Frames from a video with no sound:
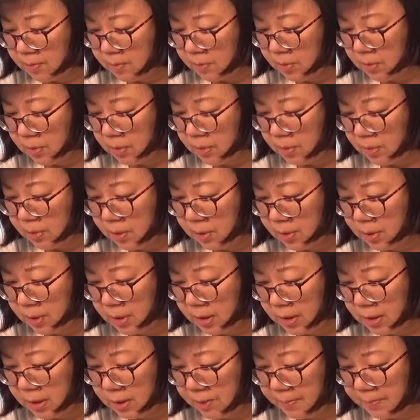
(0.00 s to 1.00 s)
more
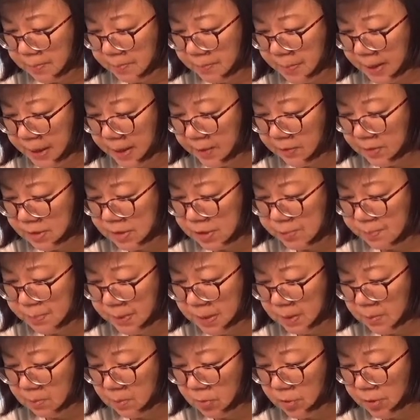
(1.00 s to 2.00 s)
parents
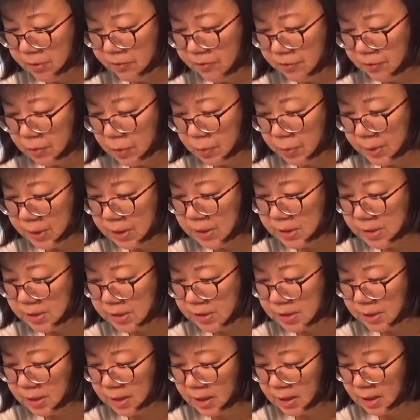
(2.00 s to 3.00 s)
being more
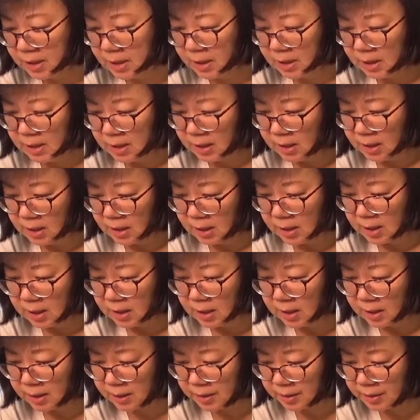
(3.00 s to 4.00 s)
fluent.
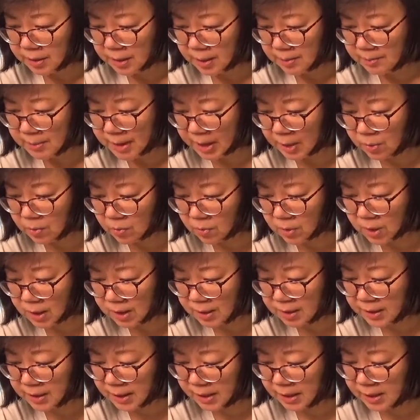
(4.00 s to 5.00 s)
They might
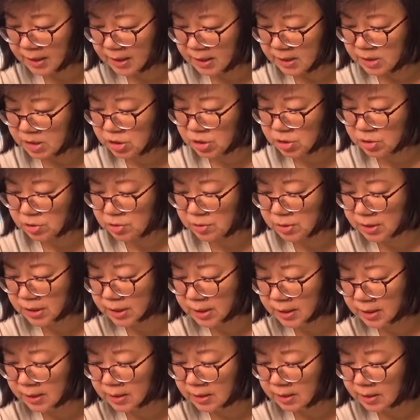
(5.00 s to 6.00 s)
want their kids to
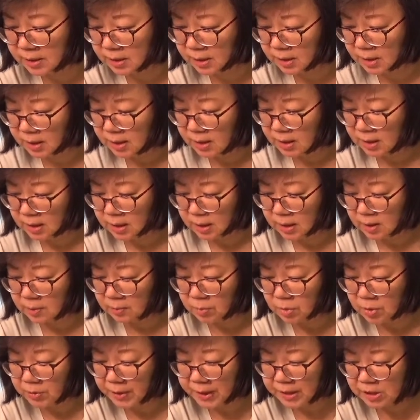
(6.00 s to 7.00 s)
learn a
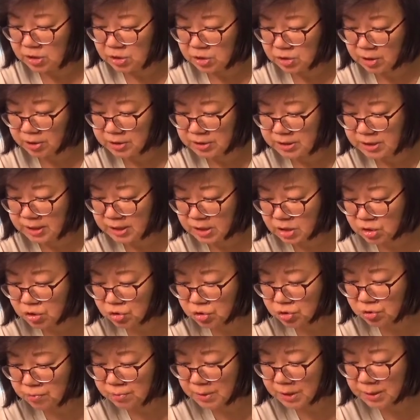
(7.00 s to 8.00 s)
more exotic
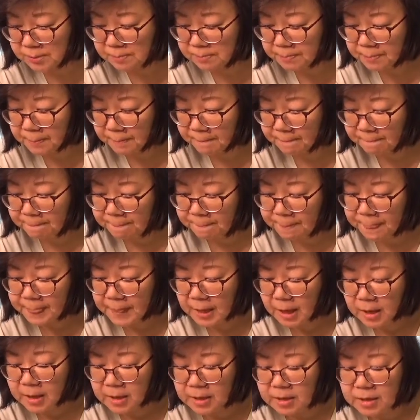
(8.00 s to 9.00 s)
instrument.
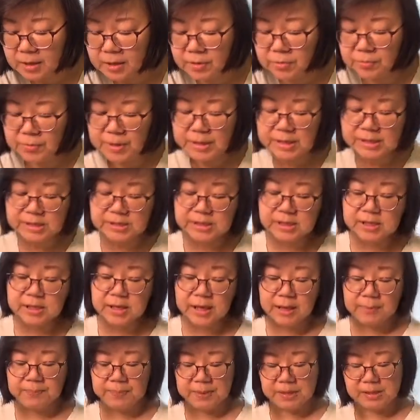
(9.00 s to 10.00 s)
The reason
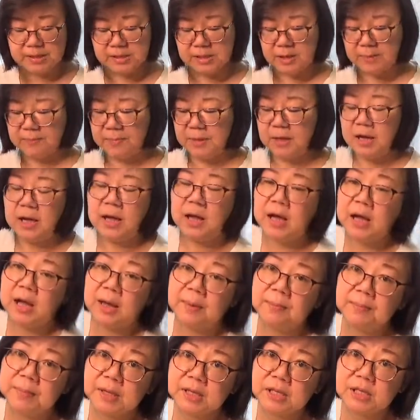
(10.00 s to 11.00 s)
I picked up the
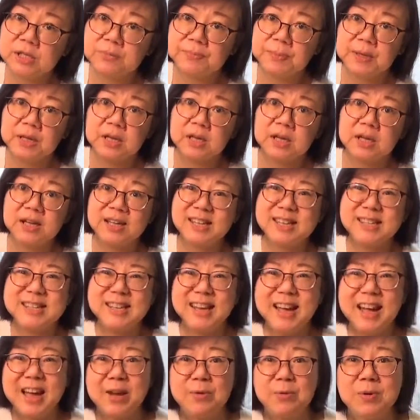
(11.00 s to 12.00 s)
harp is because
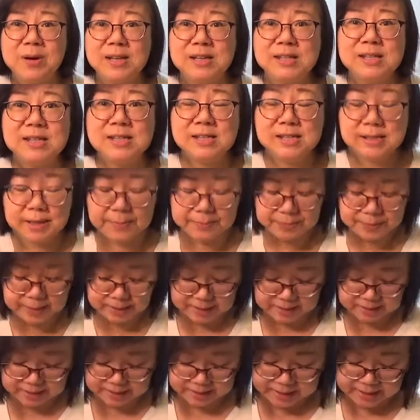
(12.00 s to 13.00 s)
I wanted
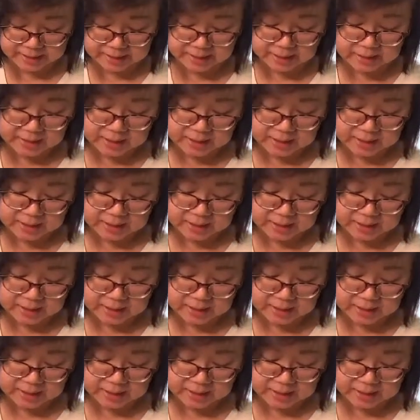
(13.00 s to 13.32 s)
something that